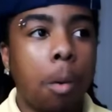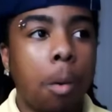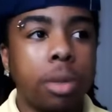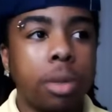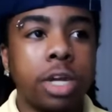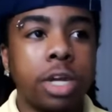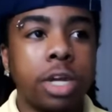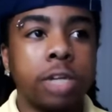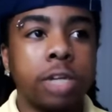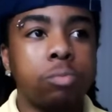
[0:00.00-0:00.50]

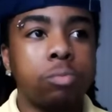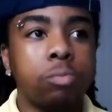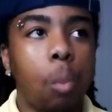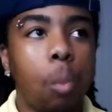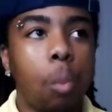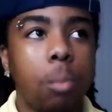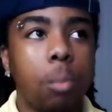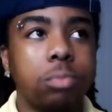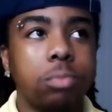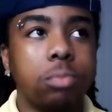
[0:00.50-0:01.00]
yeah,
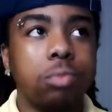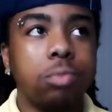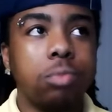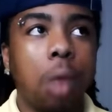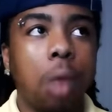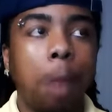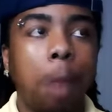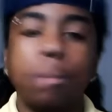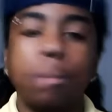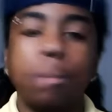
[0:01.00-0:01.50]

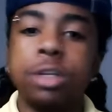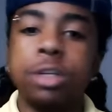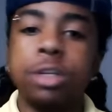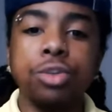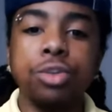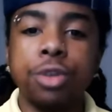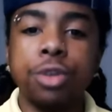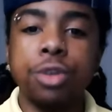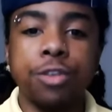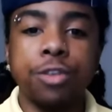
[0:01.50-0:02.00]
bust
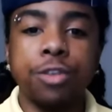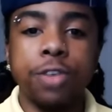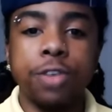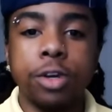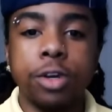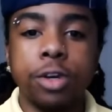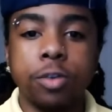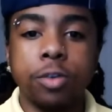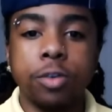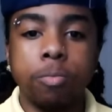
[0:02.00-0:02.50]
through those
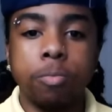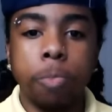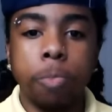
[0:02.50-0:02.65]
fears